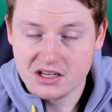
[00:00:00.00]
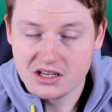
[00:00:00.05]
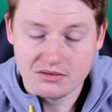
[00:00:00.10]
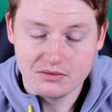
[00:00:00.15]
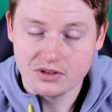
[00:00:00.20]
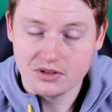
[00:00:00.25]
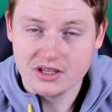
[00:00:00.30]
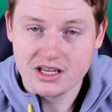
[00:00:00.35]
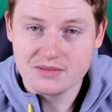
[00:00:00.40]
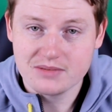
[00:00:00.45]

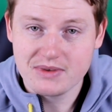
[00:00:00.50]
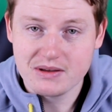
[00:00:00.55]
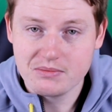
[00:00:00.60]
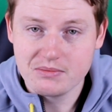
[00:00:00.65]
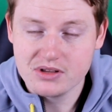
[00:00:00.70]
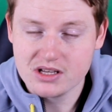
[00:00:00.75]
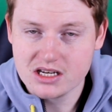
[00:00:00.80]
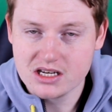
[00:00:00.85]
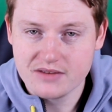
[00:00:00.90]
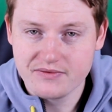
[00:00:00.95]
Well, there's been
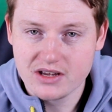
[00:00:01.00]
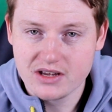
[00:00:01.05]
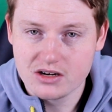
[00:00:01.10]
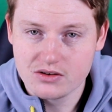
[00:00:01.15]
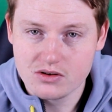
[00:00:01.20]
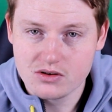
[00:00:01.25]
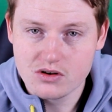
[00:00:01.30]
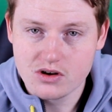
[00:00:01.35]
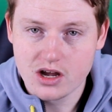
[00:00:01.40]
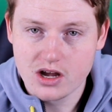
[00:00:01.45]
plenty of
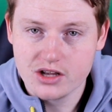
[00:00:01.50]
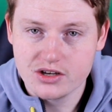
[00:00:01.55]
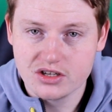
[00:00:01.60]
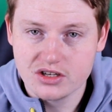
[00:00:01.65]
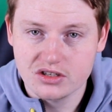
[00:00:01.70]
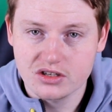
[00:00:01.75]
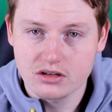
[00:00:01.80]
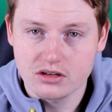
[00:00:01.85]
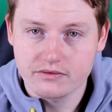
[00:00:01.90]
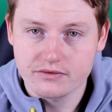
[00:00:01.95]
NRL
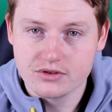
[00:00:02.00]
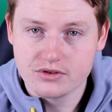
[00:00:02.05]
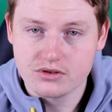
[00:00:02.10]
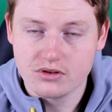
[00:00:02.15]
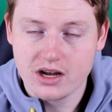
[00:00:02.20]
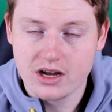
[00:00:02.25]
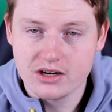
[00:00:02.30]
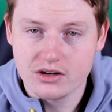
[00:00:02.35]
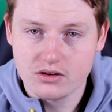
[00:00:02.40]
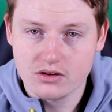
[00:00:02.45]
coaches who have
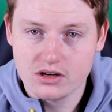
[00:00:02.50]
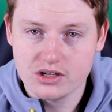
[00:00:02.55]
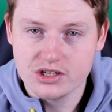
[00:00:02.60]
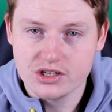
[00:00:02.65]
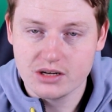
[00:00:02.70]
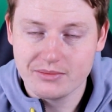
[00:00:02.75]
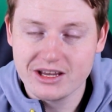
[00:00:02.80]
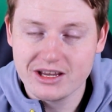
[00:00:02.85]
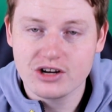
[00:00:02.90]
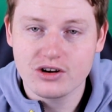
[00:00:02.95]
tried Origin.
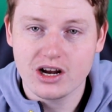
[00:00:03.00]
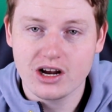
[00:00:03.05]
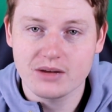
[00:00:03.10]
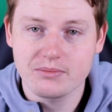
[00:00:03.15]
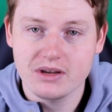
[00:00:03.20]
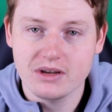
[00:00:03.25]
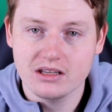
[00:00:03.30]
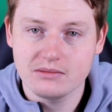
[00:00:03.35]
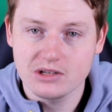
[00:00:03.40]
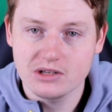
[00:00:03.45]
I mean, Craig
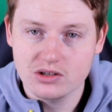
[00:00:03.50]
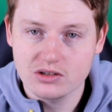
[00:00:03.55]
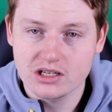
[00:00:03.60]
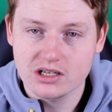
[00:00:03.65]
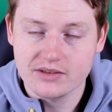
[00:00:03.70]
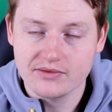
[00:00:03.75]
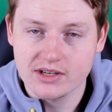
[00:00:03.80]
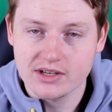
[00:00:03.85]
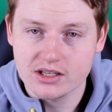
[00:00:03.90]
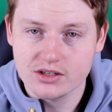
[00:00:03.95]
Bellamy couldn't
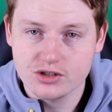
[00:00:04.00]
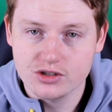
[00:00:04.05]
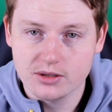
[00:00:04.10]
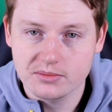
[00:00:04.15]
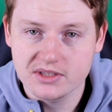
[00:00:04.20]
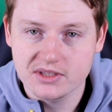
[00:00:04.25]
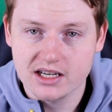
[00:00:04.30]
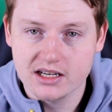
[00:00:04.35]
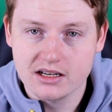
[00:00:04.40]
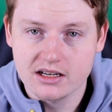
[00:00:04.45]
even get the
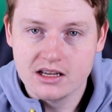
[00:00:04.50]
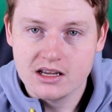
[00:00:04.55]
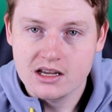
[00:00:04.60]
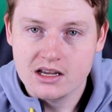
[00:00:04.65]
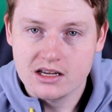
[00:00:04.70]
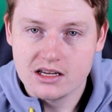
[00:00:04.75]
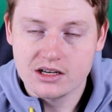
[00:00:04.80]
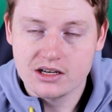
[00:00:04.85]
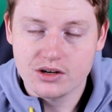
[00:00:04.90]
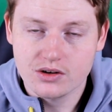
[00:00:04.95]
job done
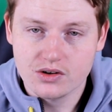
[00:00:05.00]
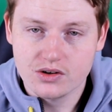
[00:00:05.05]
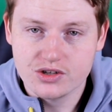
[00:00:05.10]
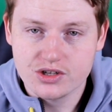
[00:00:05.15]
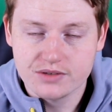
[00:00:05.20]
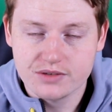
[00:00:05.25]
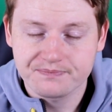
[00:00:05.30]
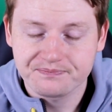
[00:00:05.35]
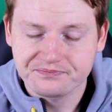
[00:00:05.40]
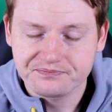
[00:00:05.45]
in
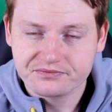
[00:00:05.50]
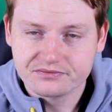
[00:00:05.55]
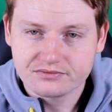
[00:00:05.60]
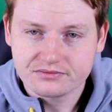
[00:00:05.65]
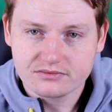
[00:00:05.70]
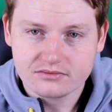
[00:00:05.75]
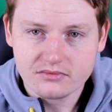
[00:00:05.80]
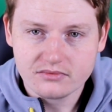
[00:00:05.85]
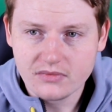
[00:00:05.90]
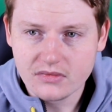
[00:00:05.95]
Origin.
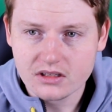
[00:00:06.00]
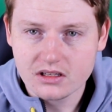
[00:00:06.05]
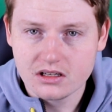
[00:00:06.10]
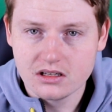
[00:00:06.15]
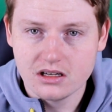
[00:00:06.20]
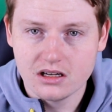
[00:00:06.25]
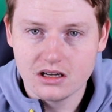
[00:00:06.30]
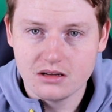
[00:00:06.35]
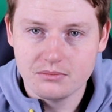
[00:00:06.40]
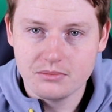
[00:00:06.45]

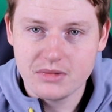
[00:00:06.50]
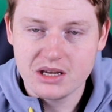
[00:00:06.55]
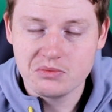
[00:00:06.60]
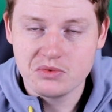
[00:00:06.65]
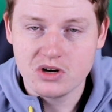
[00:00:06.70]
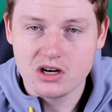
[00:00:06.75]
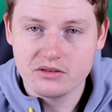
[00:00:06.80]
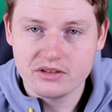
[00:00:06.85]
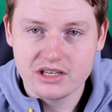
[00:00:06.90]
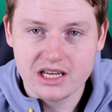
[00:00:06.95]

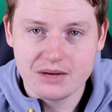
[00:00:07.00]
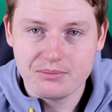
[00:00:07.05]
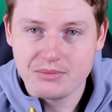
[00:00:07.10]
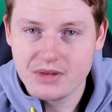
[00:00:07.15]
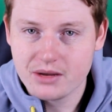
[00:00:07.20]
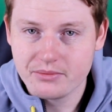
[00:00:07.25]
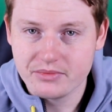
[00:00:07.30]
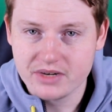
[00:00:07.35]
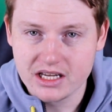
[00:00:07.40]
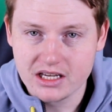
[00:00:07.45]
Meanwhile, you had
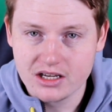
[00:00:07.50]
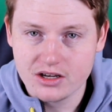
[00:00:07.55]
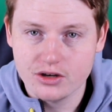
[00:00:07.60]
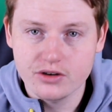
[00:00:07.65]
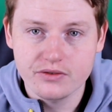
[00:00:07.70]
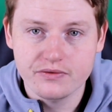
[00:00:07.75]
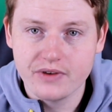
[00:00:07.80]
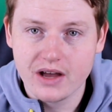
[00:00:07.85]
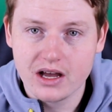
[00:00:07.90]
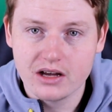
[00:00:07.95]
Mal Meninga,
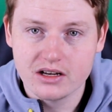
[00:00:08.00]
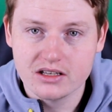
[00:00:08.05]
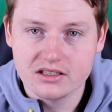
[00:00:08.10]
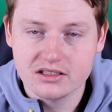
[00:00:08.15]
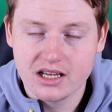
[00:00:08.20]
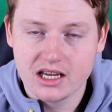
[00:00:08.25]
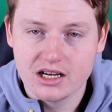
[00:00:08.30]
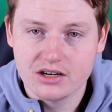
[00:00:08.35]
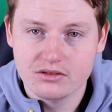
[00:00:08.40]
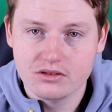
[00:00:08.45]
who failed as
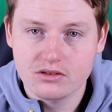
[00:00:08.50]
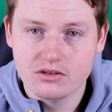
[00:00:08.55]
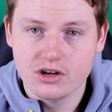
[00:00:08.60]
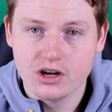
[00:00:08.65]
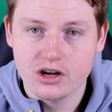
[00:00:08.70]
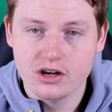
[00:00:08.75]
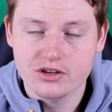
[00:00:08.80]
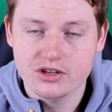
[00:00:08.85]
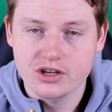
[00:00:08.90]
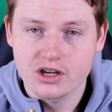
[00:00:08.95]
an NRL
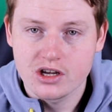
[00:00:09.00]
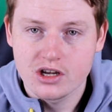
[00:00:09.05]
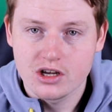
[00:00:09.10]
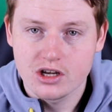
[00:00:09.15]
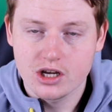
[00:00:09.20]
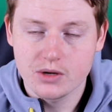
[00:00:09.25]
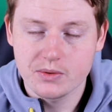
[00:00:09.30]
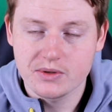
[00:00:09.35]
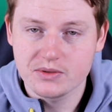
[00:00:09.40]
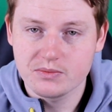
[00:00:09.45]
coach,
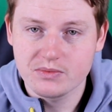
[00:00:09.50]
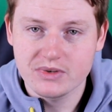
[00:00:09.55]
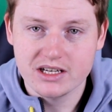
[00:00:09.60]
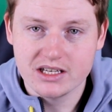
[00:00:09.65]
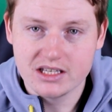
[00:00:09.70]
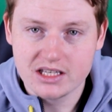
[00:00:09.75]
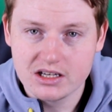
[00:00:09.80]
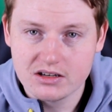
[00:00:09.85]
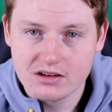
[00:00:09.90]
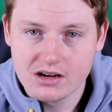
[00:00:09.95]
who was
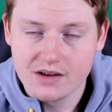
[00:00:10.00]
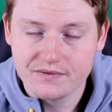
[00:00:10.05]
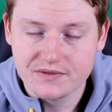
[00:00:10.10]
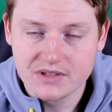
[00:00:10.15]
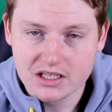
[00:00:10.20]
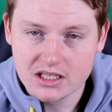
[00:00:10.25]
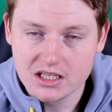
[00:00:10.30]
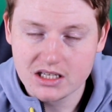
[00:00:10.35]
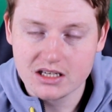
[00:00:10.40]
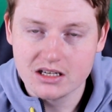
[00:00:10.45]
winning year after
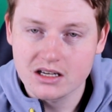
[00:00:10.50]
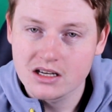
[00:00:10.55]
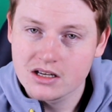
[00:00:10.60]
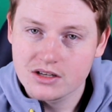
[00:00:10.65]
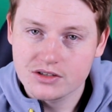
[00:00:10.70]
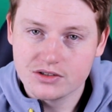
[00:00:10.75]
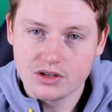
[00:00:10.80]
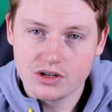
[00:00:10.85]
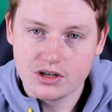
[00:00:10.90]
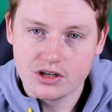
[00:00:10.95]
year.
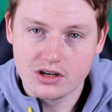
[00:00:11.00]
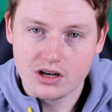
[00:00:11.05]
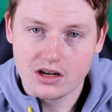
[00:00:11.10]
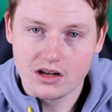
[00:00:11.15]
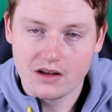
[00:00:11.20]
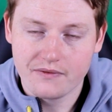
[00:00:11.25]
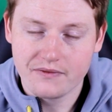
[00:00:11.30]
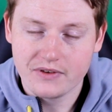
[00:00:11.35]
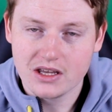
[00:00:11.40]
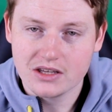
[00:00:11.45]
So
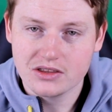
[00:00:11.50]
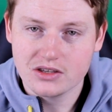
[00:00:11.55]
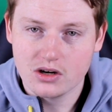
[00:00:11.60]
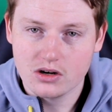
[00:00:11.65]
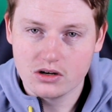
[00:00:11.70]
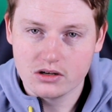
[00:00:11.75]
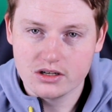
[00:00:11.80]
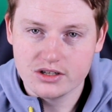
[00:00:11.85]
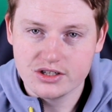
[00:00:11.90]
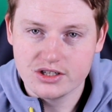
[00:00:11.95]
I feel like the
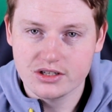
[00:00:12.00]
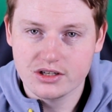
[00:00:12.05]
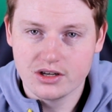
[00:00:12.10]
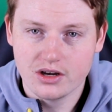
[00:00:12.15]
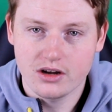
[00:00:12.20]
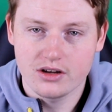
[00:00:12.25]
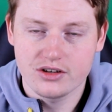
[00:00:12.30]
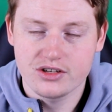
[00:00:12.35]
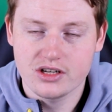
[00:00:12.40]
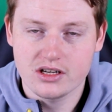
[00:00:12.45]
Origin
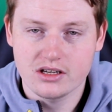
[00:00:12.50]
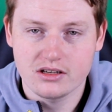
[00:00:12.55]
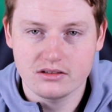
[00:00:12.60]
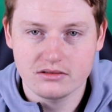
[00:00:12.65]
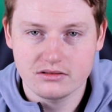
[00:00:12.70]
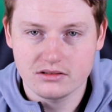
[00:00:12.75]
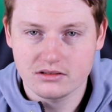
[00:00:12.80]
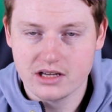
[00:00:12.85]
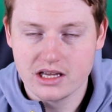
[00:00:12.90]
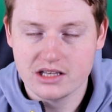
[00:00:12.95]
coaching,
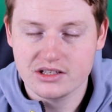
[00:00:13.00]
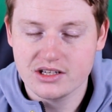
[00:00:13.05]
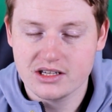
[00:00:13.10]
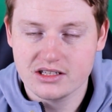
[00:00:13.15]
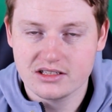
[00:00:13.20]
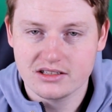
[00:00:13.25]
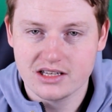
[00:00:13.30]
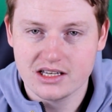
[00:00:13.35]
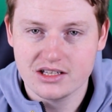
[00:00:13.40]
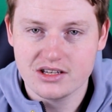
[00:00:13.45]
look, it
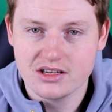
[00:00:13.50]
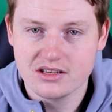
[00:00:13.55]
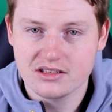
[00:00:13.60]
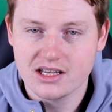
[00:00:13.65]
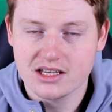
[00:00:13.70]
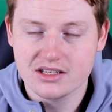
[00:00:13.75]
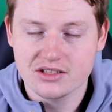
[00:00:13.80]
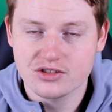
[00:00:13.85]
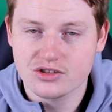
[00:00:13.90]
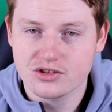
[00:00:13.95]
just
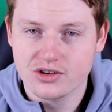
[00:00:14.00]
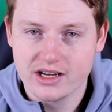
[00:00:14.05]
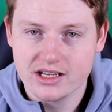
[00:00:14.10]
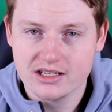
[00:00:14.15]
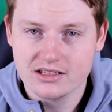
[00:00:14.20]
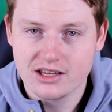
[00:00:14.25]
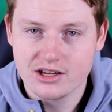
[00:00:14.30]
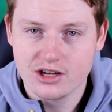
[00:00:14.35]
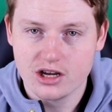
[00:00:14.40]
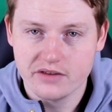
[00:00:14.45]
doesn't
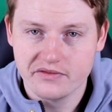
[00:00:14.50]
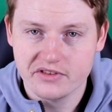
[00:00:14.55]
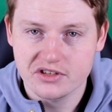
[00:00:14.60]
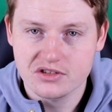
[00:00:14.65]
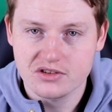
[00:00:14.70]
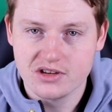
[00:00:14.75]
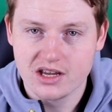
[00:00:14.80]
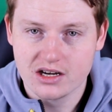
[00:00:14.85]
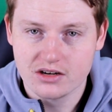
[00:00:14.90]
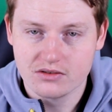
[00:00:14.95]
translate over
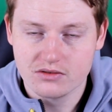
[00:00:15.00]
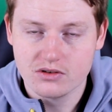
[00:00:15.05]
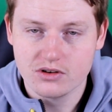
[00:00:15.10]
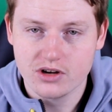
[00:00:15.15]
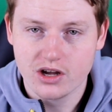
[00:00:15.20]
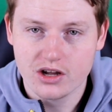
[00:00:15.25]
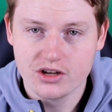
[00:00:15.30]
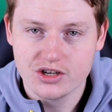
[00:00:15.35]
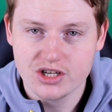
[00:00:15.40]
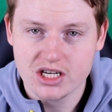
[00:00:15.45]
to NRL
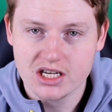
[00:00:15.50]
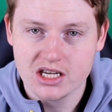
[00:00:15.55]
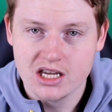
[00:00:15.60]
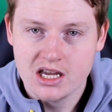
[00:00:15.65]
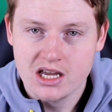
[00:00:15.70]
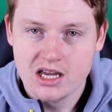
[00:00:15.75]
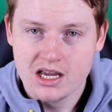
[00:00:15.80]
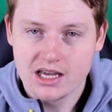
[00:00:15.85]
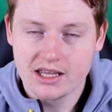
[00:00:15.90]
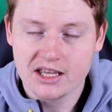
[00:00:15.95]
coaching,
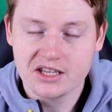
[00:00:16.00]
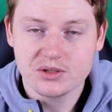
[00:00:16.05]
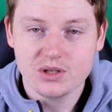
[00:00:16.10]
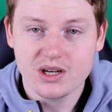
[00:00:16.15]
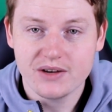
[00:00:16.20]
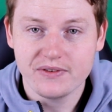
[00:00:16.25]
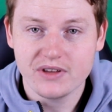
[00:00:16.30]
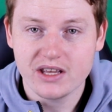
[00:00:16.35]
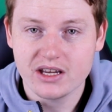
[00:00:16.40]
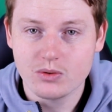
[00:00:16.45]
and that's why
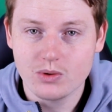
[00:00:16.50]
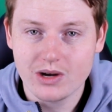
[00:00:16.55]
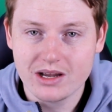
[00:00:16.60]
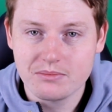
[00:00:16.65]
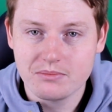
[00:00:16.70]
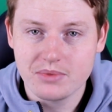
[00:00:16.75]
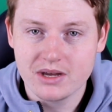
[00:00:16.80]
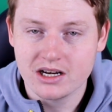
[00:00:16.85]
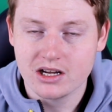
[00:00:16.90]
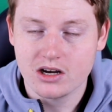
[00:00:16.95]
I feel like
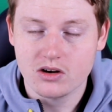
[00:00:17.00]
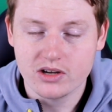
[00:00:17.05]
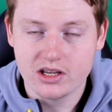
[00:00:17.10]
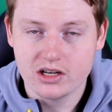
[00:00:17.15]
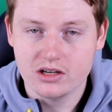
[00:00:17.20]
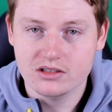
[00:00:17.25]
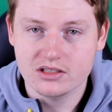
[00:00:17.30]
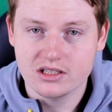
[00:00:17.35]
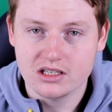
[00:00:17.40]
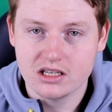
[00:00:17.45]
Wayne Bennett, I'll get
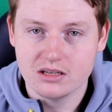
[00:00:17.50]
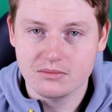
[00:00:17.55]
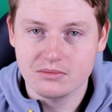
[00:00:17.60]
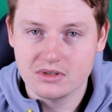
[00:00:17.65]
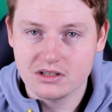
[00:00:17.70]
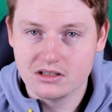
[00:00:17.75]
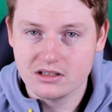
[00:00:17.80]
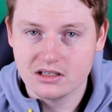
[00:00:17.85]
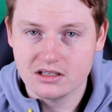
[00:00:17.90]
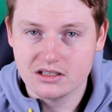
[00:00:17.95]
on to
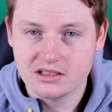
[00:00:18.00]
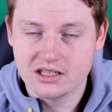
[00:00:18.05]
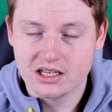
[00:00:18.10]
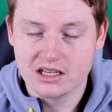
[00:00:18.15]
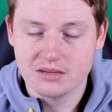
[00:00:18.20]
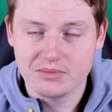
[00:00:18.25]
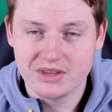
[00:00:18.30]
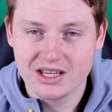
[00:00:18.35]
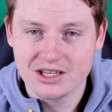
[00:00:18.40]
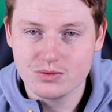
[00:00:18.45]
him in a
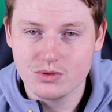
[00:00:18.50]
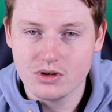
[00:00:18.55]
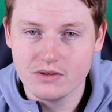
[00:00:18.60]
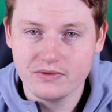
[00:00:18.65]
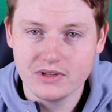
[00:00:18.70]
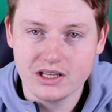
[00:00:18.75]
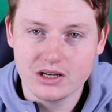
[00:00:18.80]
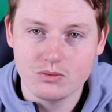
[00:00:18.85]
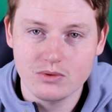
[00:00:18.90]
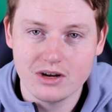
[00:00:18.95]
second, but that's why I
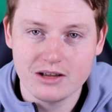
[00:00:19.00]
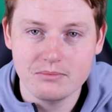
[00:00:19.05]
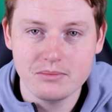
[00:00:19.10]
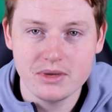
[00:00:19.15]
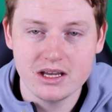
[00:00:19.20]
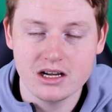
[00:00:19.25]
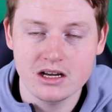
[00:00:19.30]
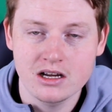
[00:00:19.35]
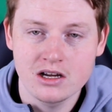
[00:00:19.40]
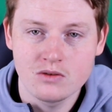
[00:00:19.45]
feel like Wayne
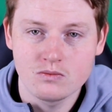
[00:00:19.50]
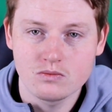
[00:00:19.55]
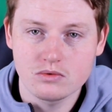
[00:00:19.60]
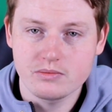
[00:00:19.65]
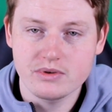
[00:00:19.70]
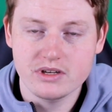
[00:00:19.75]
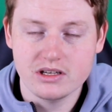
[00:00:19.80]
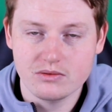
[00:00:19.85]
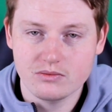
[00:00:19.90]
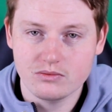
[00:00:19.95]
Bennett will
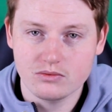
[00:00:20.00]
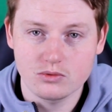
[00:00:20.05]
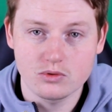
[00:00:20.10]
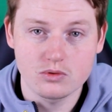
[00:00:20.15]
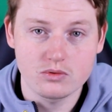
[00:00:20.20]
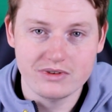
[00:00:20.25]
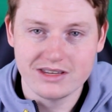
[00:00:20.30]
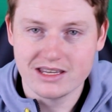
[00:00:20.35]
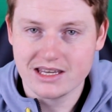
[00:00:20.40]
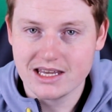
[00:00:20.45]
be,
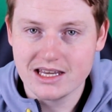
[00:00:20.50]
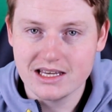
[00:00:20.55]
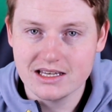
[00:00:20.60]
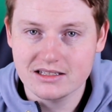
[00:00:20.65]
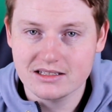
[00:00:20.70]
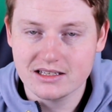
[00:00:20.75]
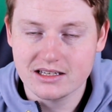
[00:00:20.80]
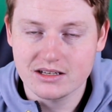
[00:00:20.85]
or he is